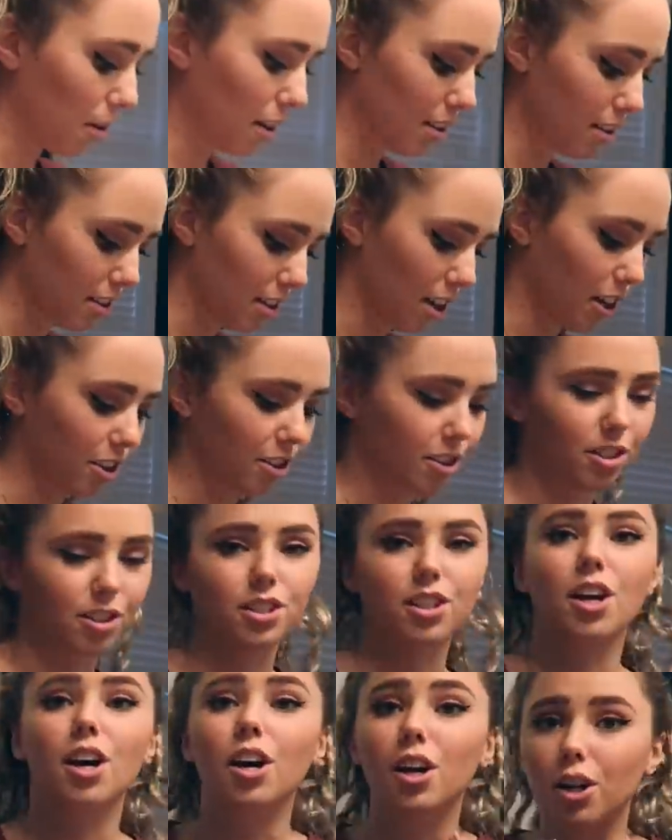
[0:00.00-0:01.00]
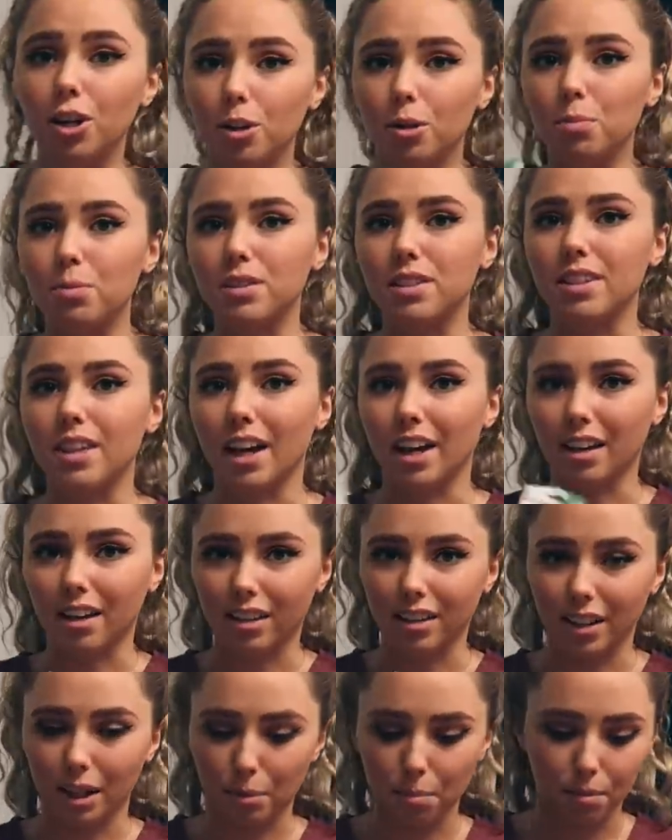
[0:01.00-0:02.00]
ones are just hoops that
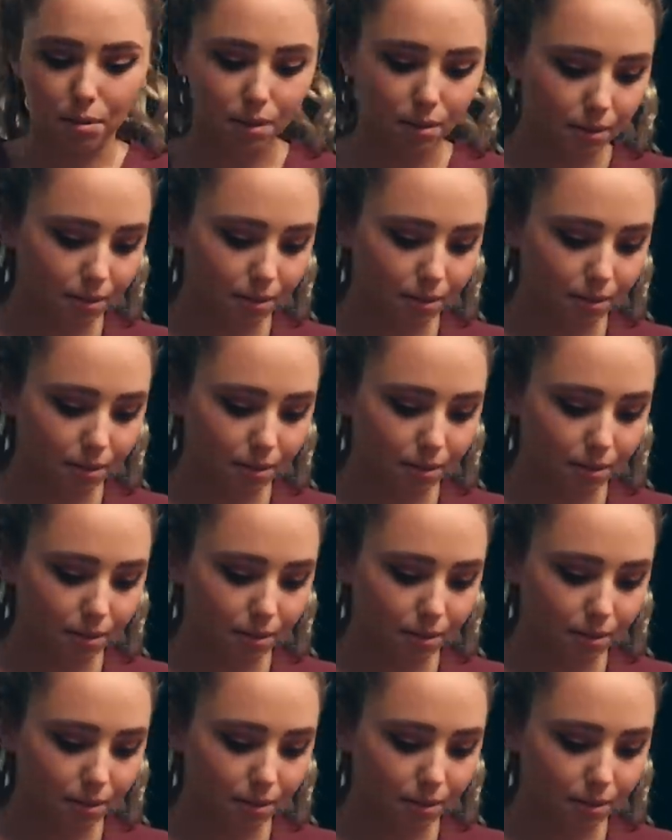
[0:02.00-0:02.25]
clip.